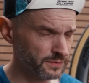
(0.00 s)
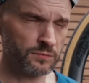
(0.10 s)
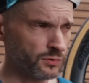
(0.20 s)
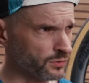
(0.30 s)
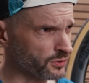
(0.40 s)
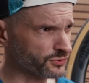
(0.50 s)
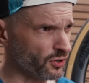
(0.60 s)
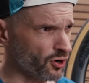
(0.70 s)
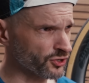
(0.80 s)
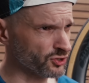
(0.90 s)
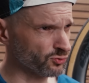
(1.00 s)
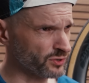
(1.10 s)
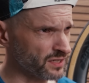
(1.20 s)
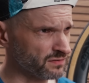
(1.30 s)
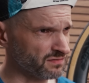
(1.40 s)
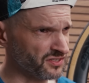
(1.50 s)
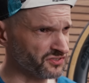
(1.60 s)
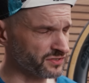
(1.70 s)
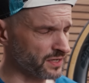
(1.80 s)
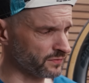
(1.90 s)
You could also argue that
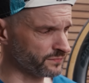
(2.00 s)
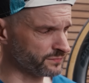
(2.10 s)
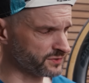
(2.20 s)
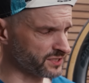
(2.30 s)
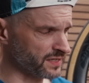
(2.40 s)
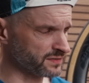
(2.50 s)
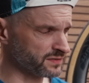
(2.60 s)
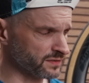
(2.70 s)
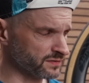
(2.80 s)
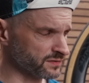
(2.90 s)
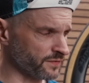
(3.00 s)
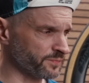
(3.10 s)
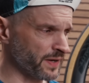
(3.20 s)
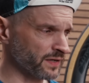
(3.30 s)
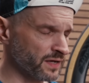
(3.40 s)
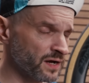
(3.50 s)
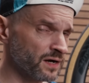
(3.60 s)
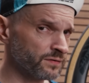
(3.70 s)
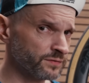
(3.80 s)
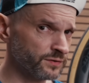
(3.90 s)
instead of changing stuff back
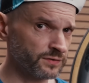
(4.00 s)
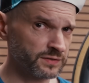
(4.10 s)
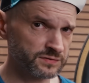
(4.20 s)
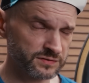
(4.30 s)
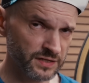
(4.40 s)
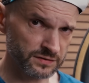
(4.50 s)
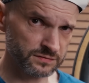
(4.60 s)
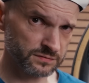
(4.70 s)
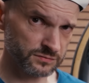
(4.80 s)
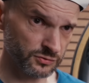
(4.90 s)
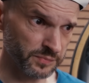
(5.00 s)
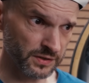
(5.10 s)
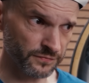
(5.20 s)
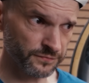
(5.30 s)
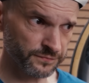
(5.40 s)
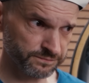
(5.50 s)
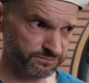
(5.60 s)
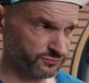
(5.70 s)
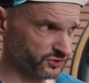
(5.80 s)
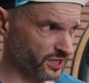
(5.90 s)
here, you just change to a bigger
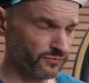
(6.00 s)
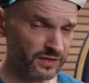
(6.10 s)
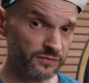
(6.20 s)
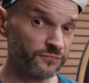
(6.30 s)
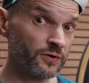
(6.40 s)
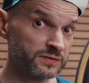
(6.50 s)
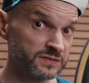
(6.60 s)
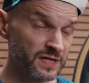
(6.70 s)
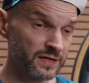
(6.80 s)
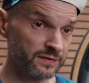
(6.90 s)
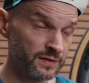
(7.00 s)
chainring in the front instead.